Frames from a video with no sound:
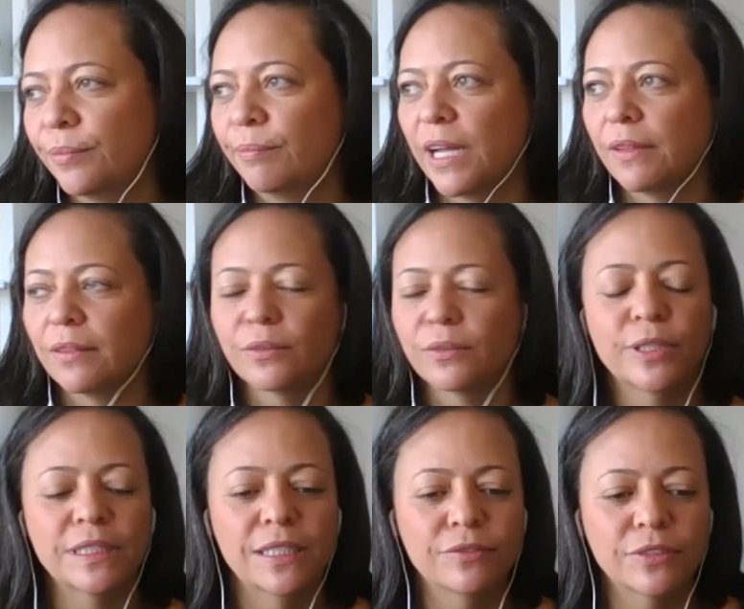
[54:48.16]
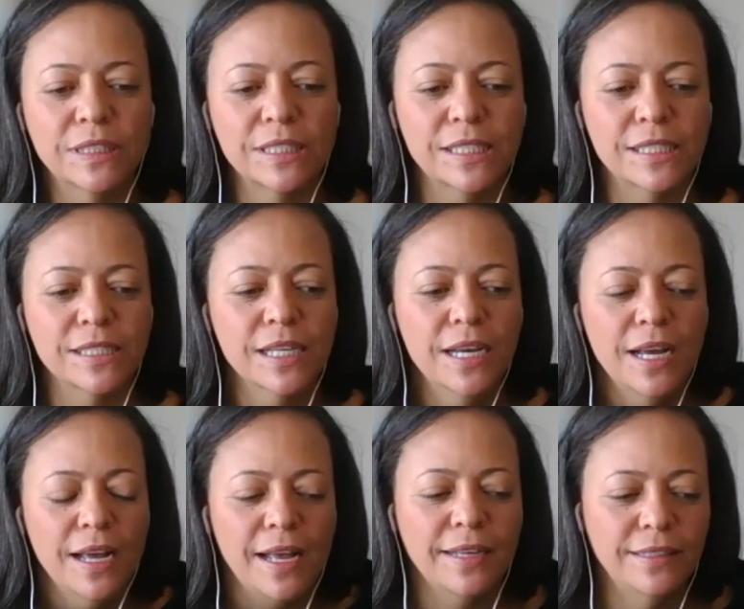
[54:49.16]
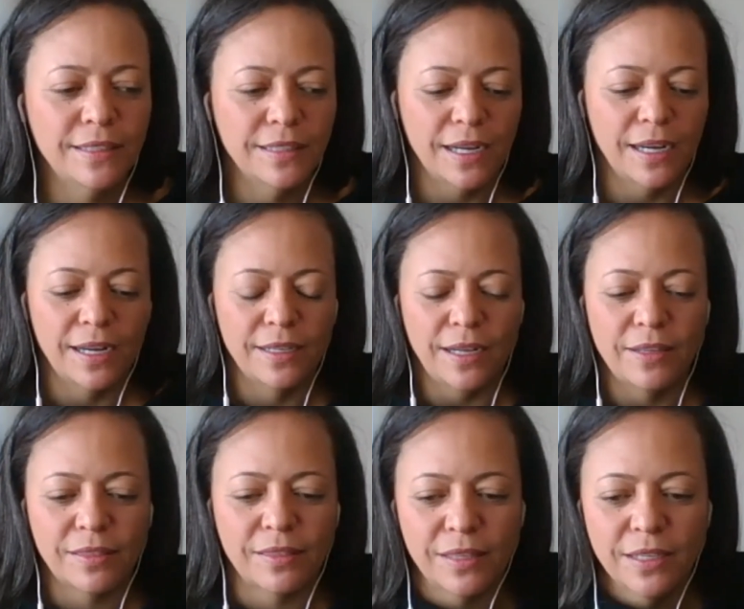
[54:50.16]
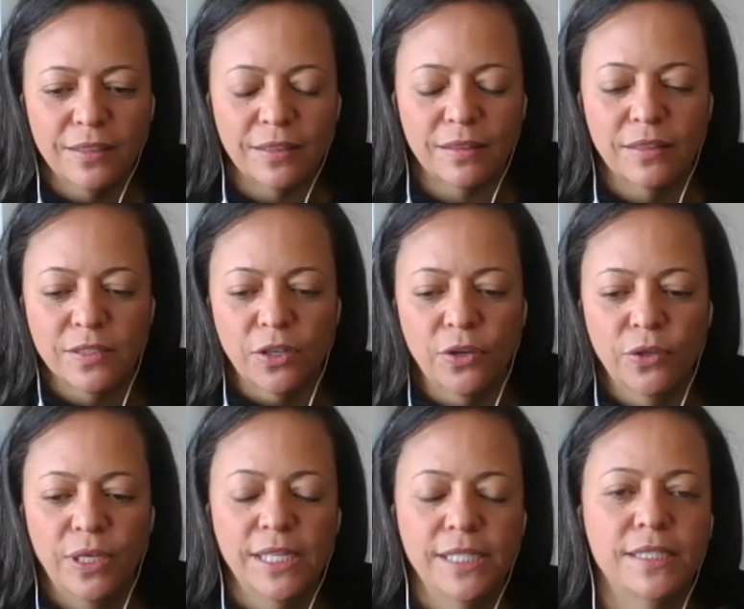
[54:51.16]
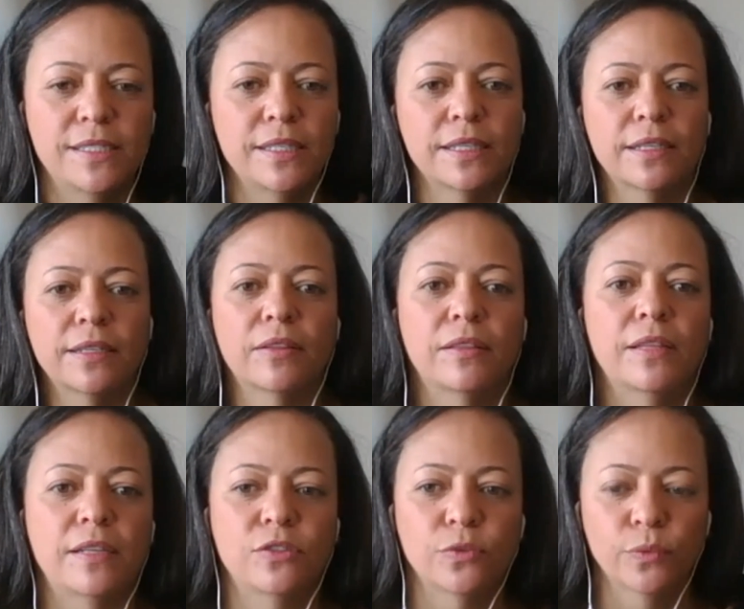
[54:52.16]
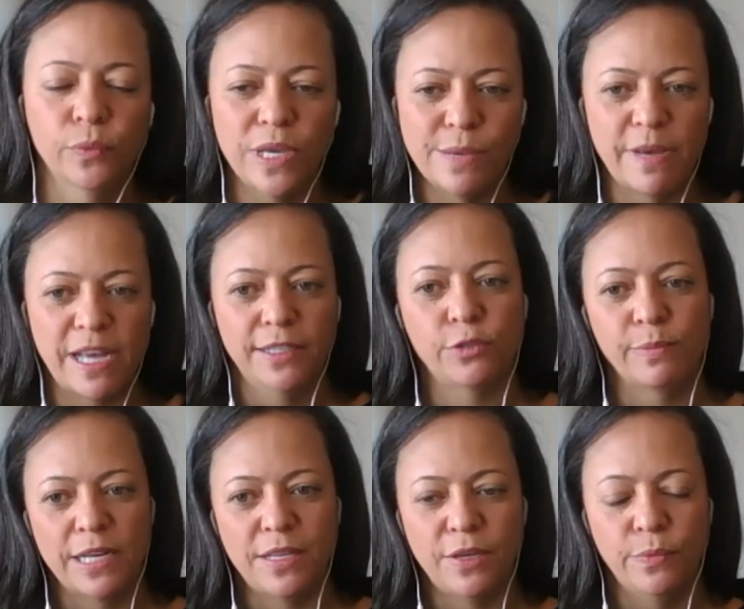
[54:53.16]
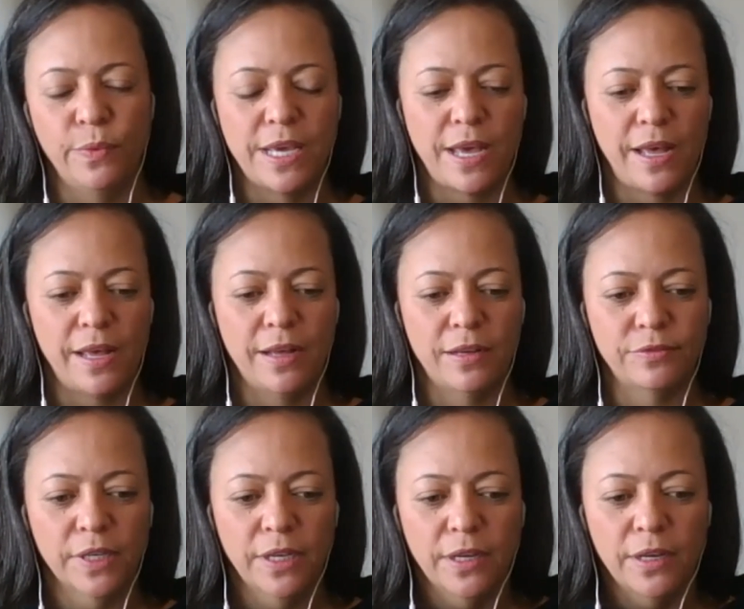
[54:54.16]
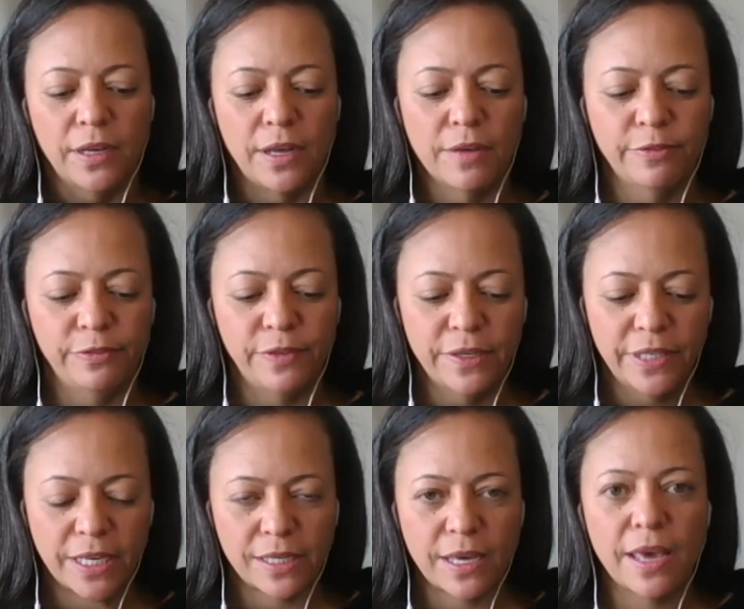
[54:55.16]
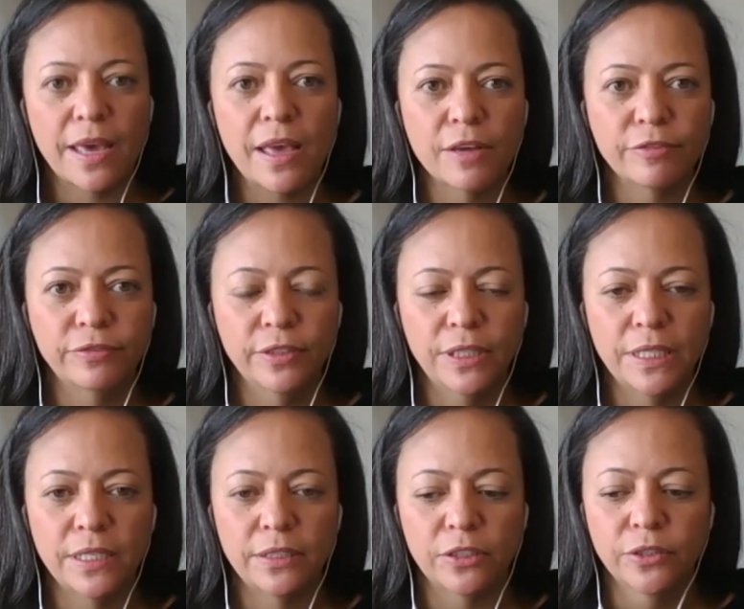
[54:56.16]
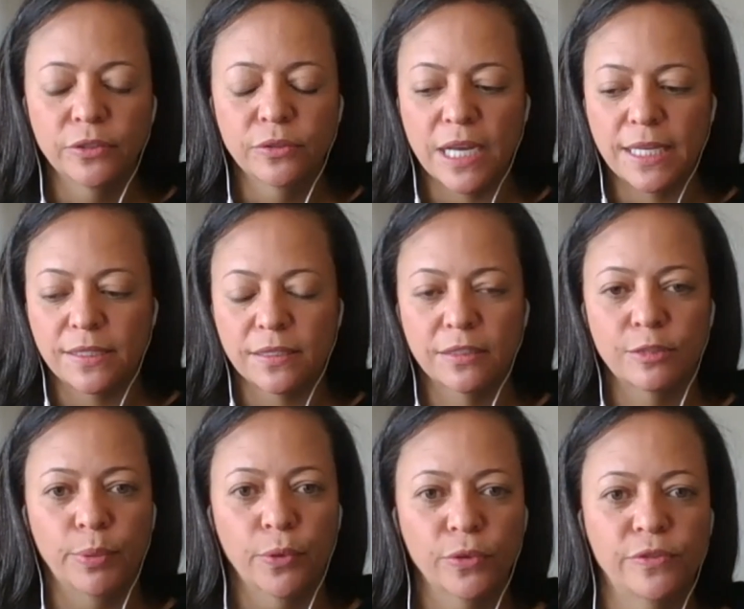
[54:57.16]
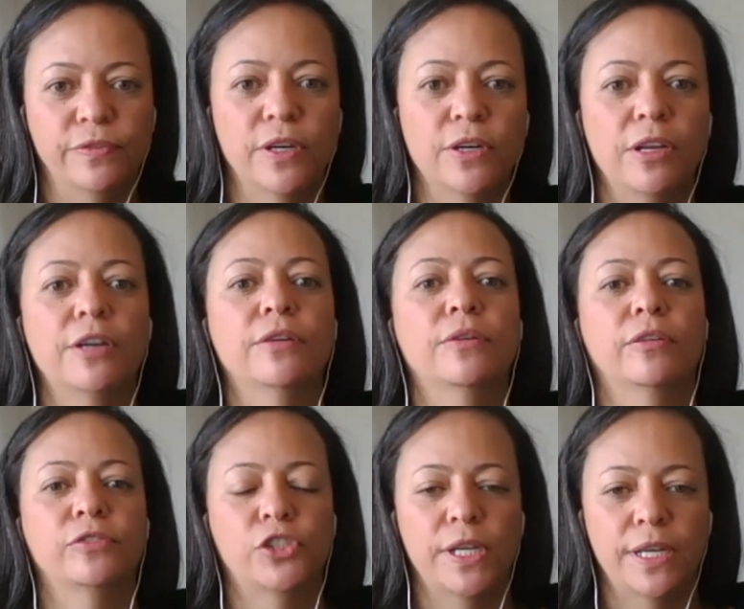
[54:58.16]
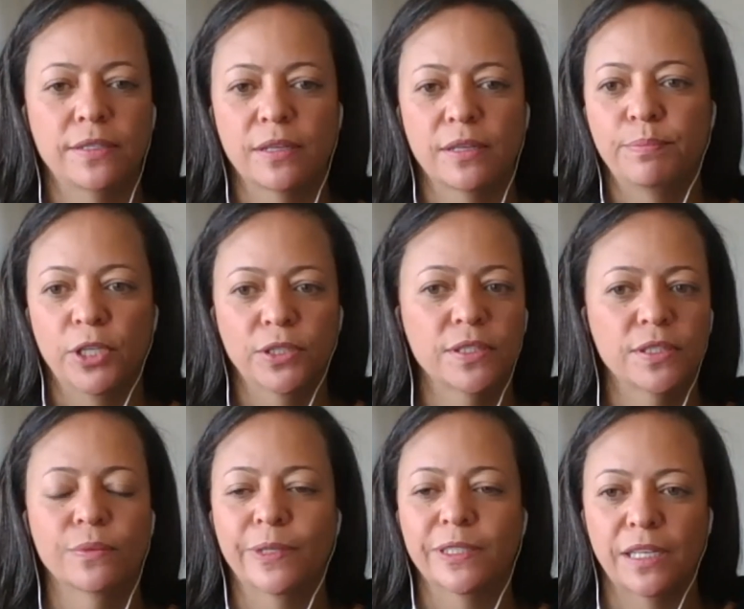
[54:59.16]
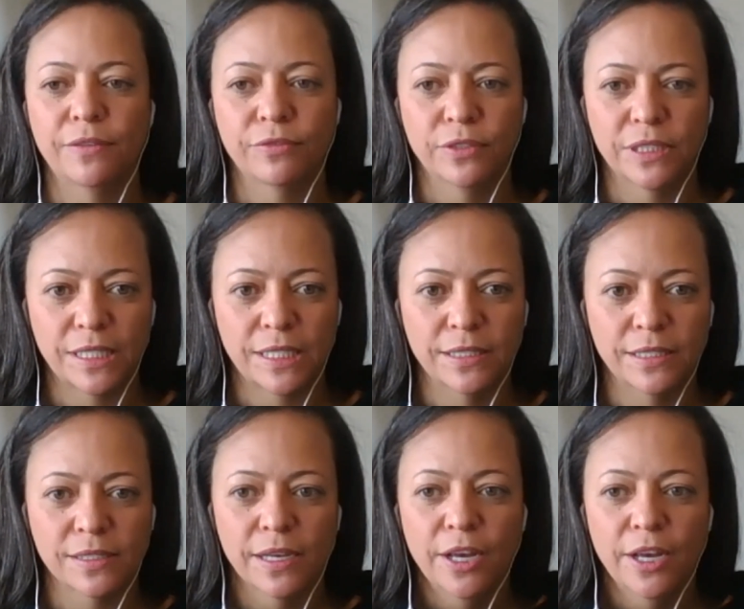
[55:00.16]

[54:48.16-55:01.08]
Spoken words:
month or whatever it is. And I think this whole idea that we manage money, we have a very carefully curated portfolio of shares and bonds and whatever it is,